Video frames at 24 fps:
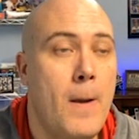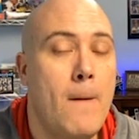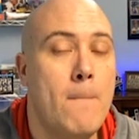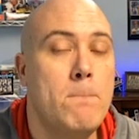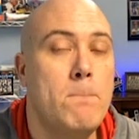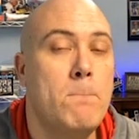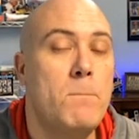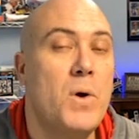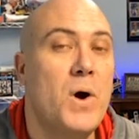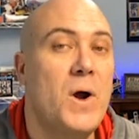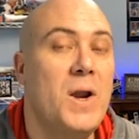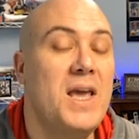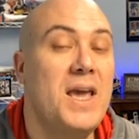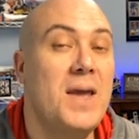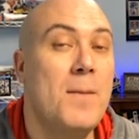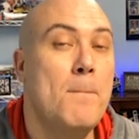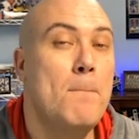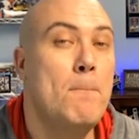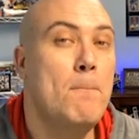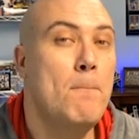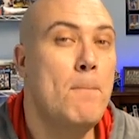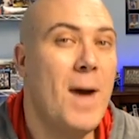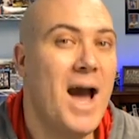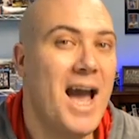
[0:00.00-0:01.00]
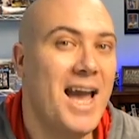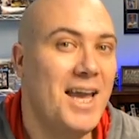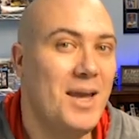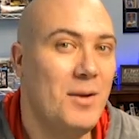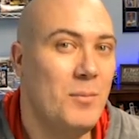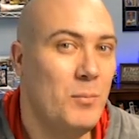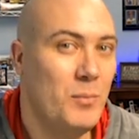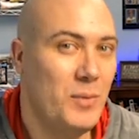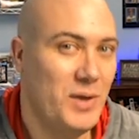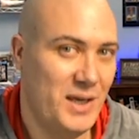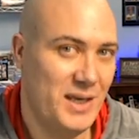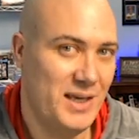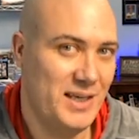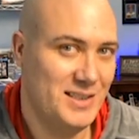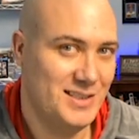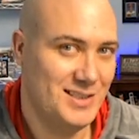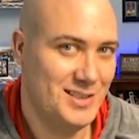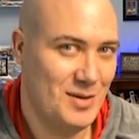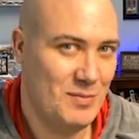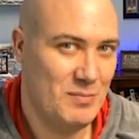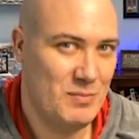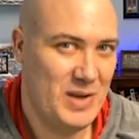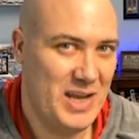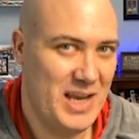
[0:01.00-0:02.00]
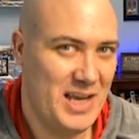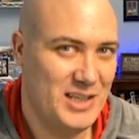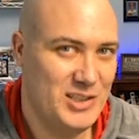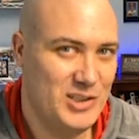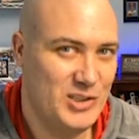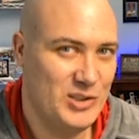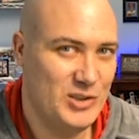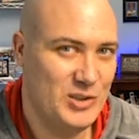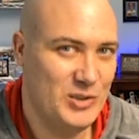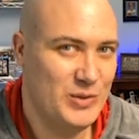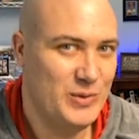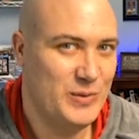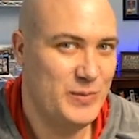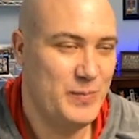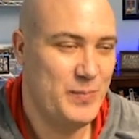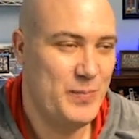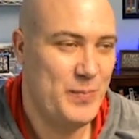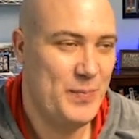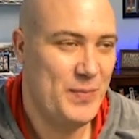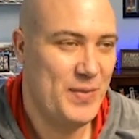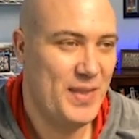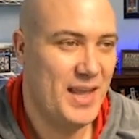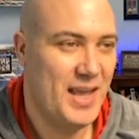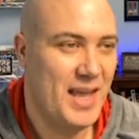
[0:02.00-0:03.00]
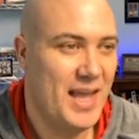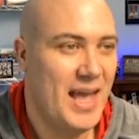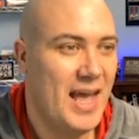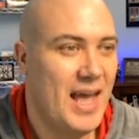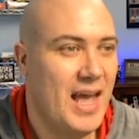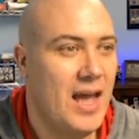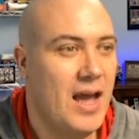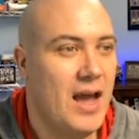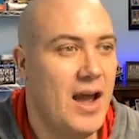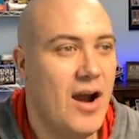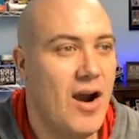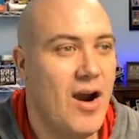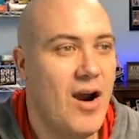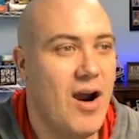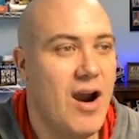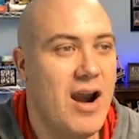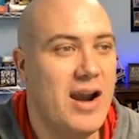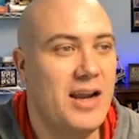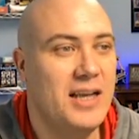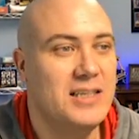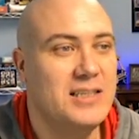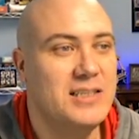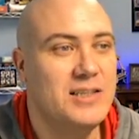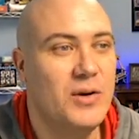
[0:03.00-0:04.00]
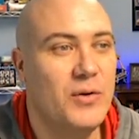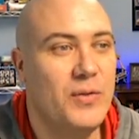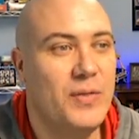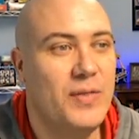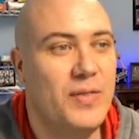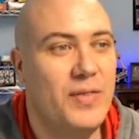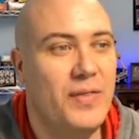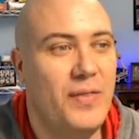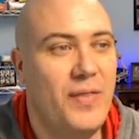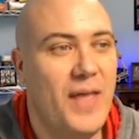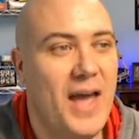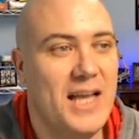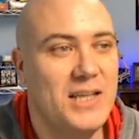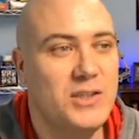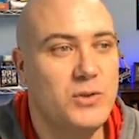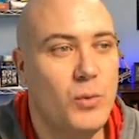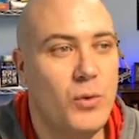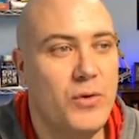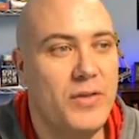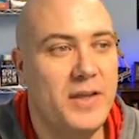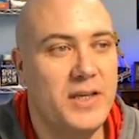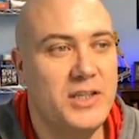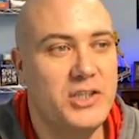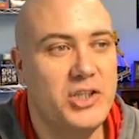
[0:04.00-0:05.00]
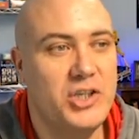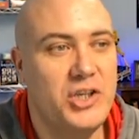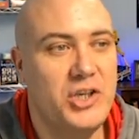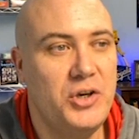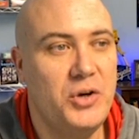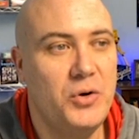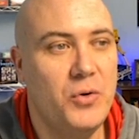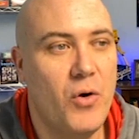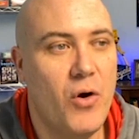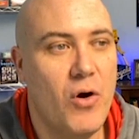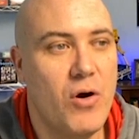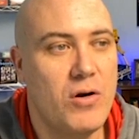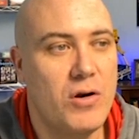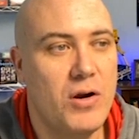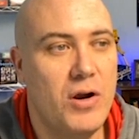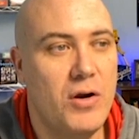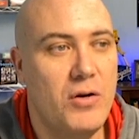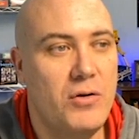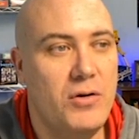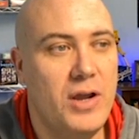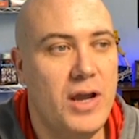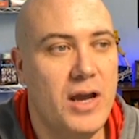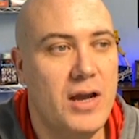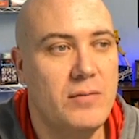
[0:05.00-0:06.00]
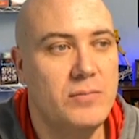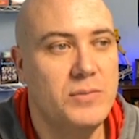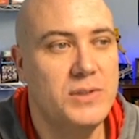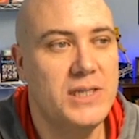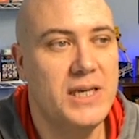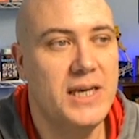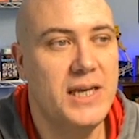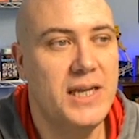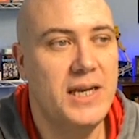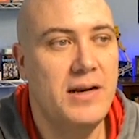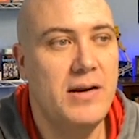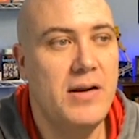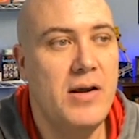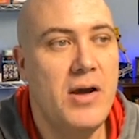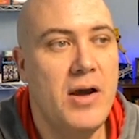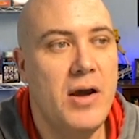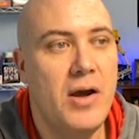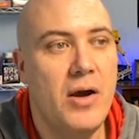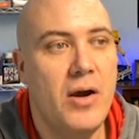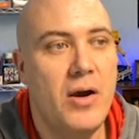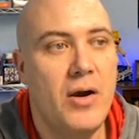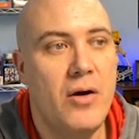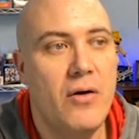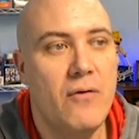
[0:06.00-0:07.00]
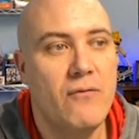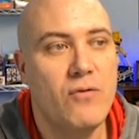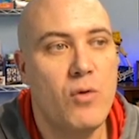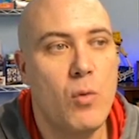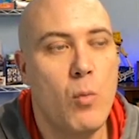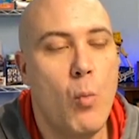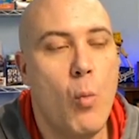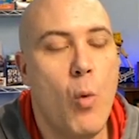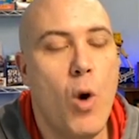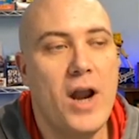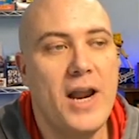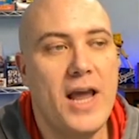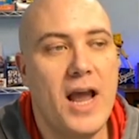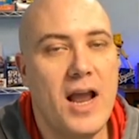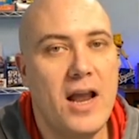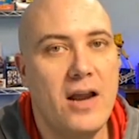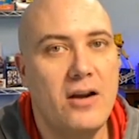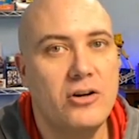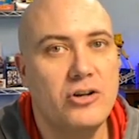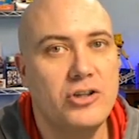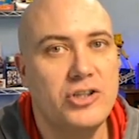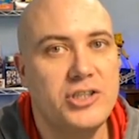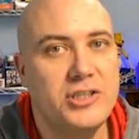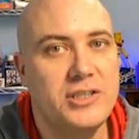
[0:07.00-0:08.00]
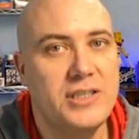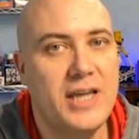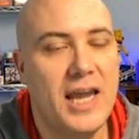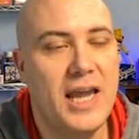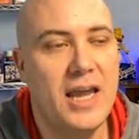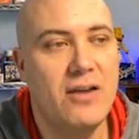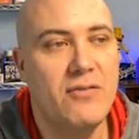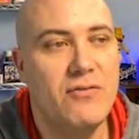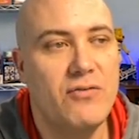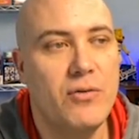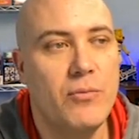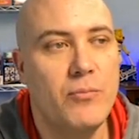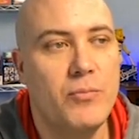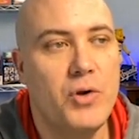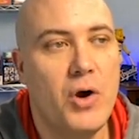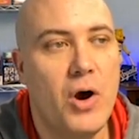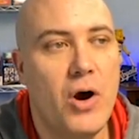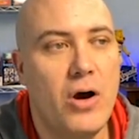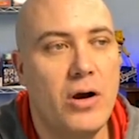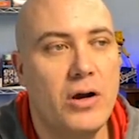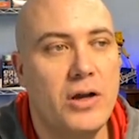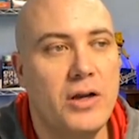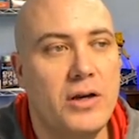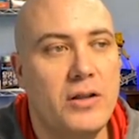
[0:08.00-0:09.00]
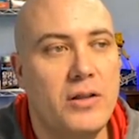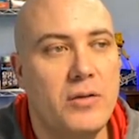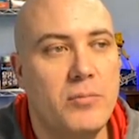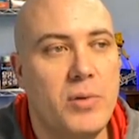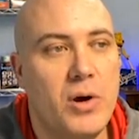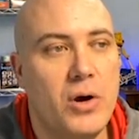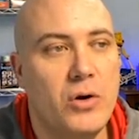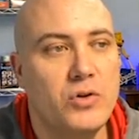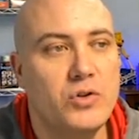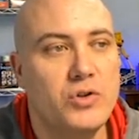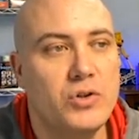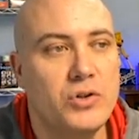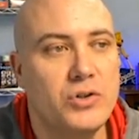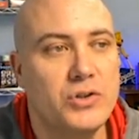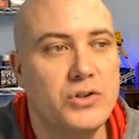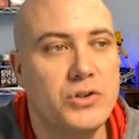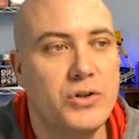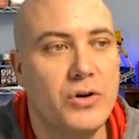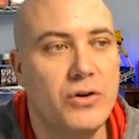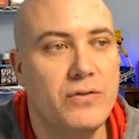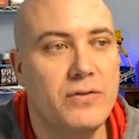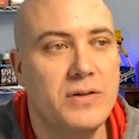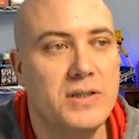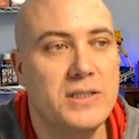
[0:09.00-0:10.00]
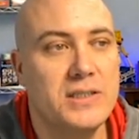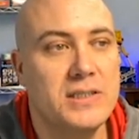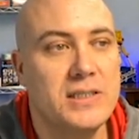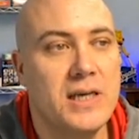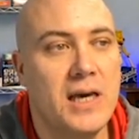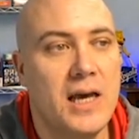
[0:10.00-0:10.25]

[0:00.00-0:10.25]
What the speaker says: but it might be someday soon. All right, so that's where this QR code comes in. From what I understand from talking to the Postal Service,